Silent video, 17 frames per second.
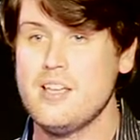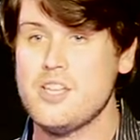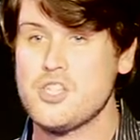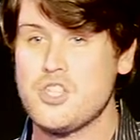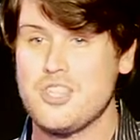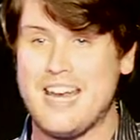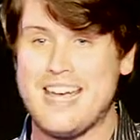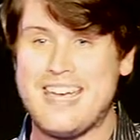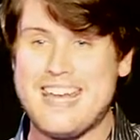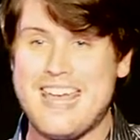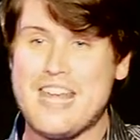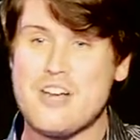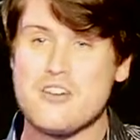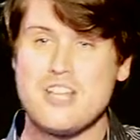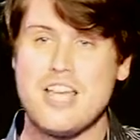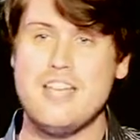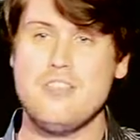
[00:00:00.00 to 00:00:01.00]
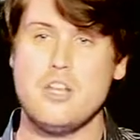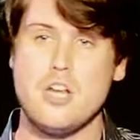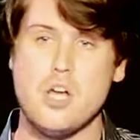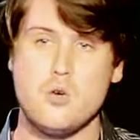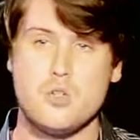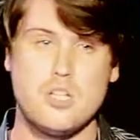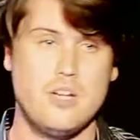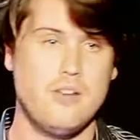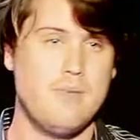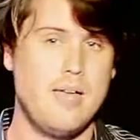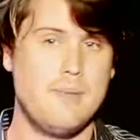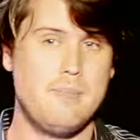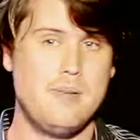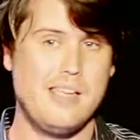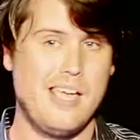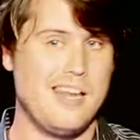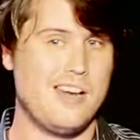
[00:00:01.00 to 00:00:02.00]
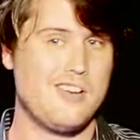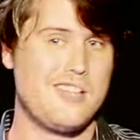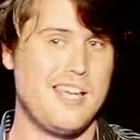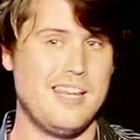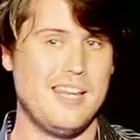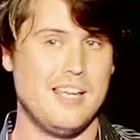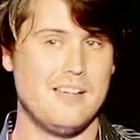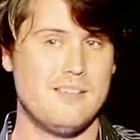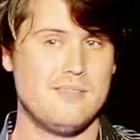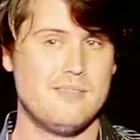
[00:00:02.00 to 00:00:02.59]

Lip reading: so that I can entertain the notion of maybe entertaining.